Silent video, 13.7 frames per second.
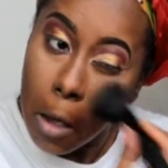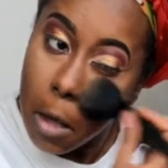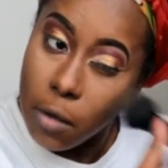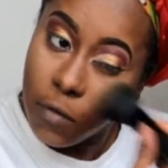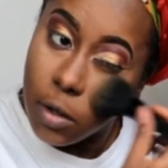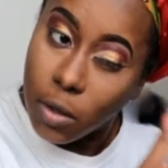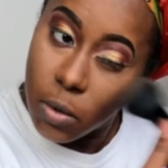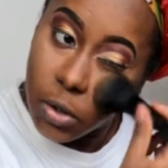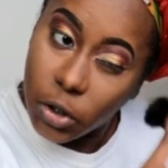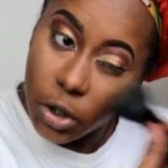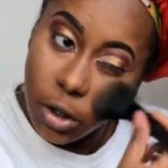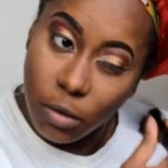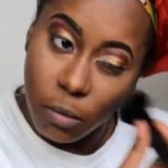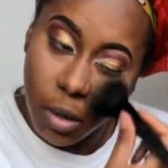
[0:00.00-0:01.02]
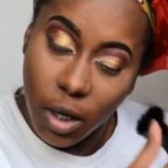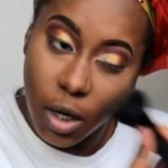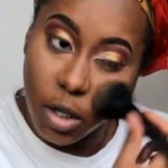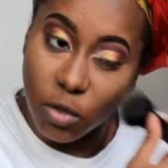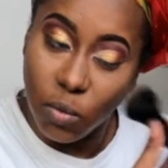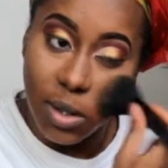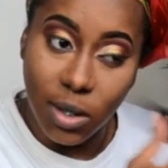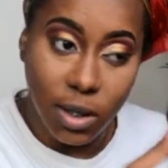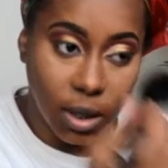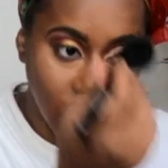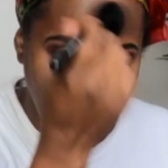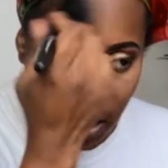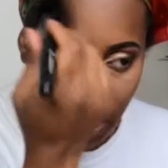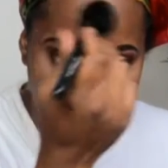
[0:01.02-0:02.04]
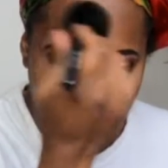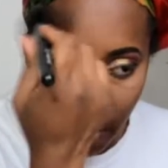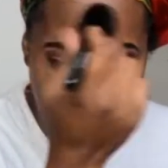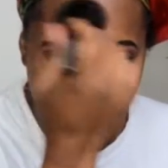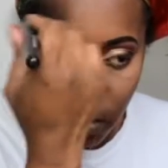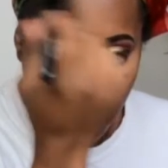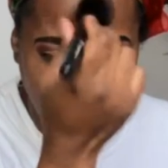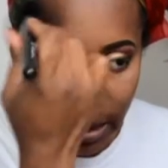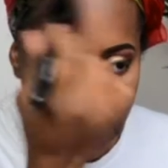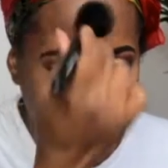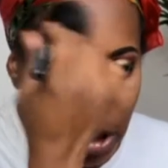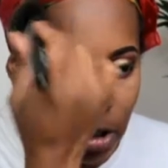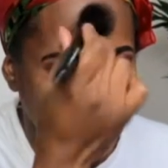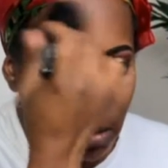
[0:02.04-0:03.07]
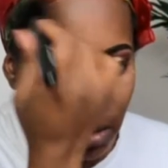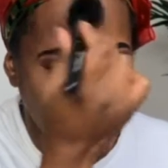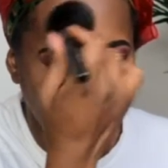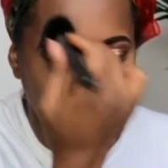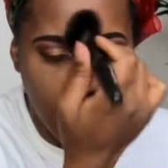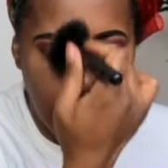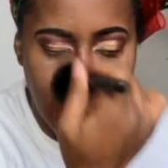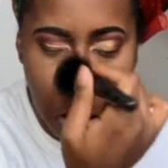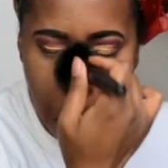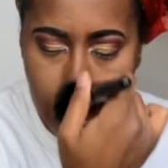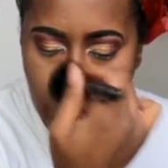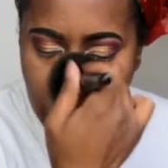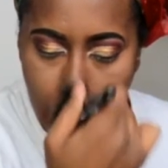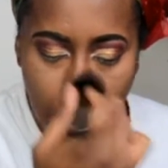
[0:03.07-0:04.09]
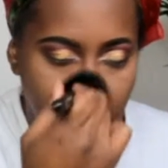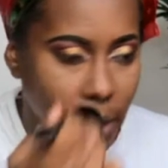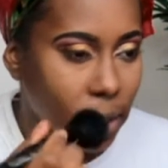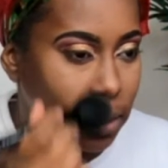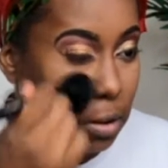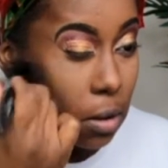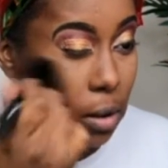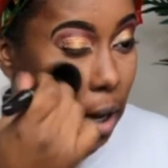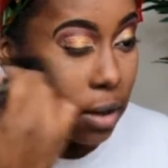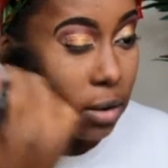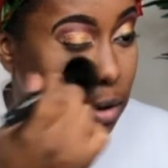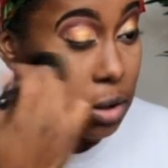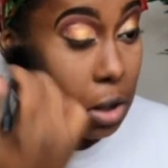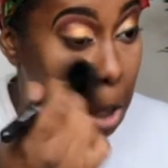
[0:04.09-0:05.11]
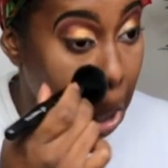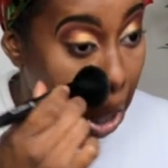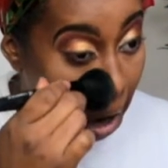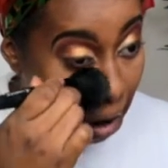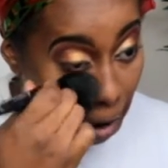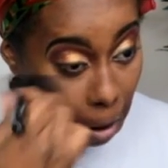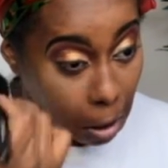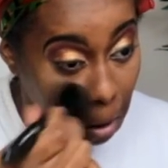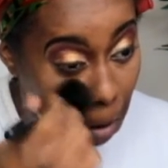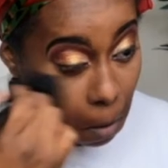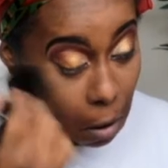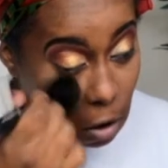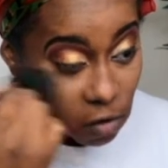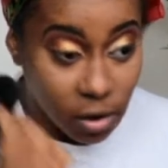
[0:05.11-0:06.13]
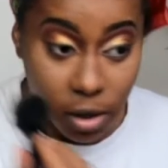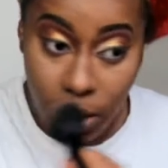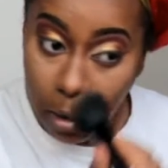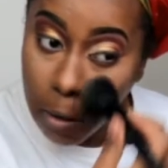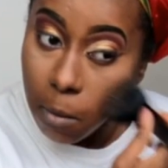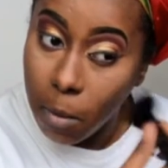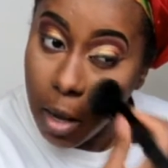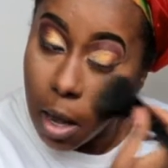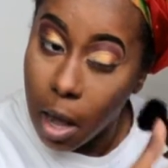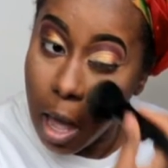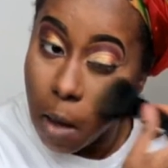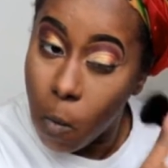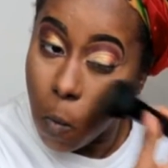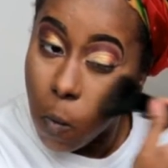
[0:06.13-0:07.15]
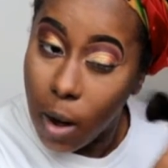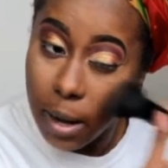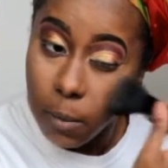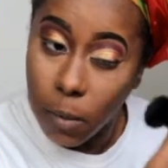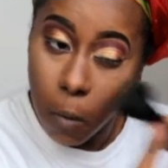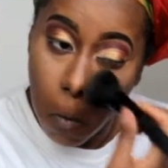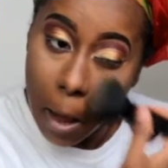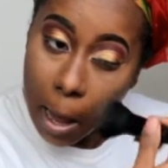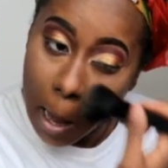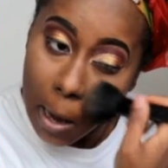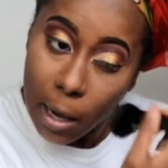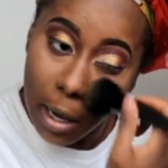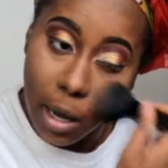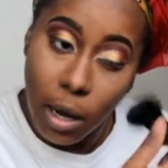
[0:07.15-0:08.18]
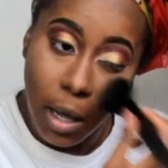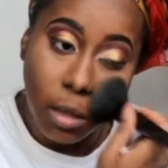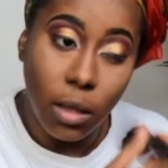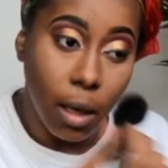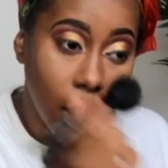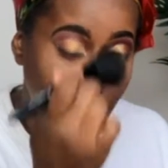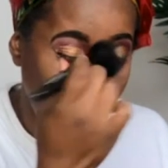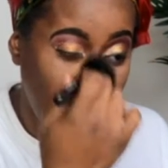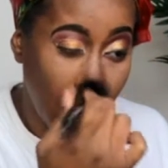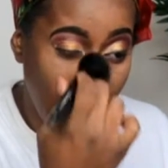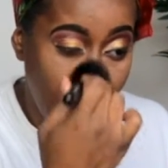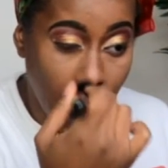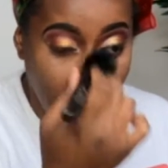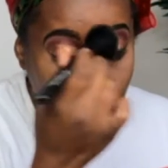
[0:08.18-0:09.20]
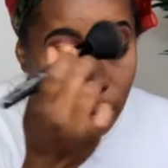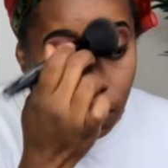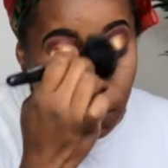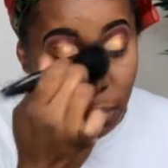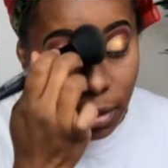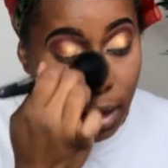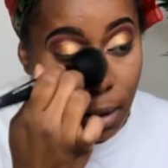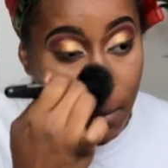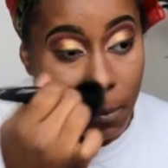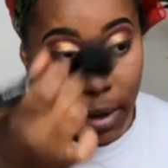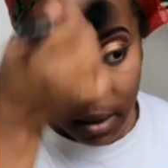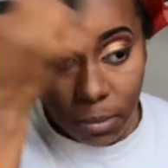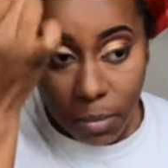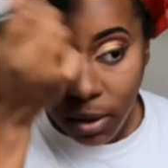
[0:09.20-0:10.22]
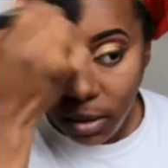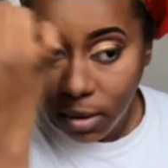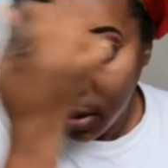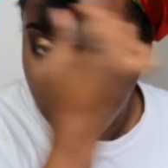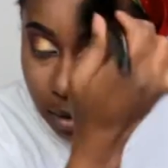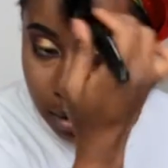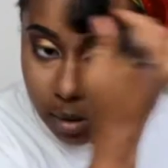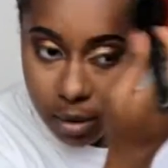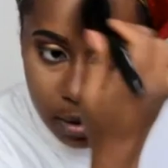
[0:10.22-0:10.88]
even though it shouldn't be because we set that powder into the skin, but I still like to just go over it a little bit and wipe away anything that might be there.